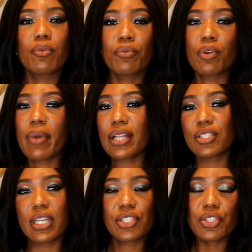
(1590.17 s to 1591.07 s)

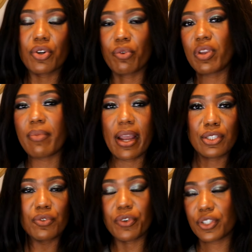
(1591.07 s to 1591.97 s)
reimagination or
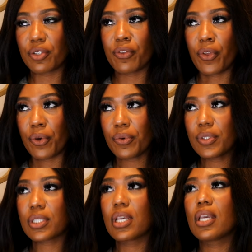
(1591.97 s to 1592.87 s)
reimagined version of
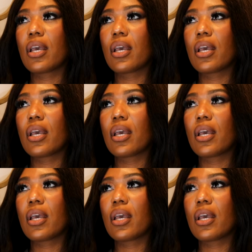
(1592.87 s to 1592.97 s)
those.